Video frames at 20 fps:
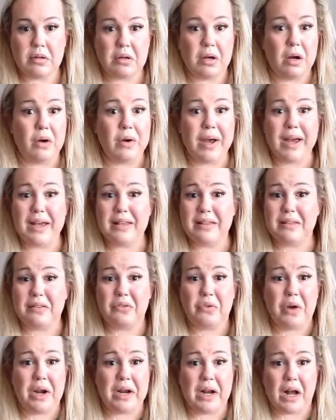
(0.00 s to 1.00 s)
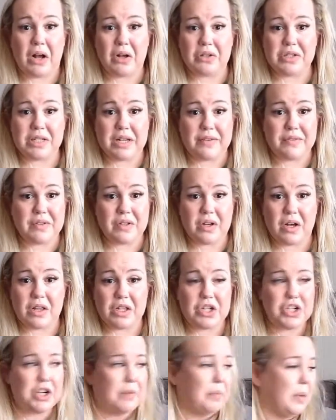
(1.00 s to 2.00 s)
Okay, great. I'll save it on the
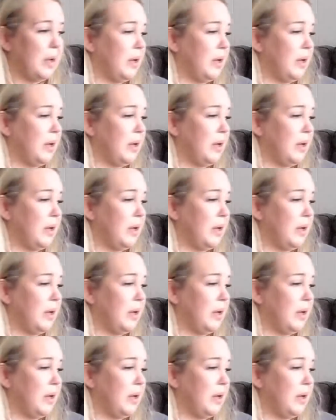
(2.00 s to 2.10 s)
shipping.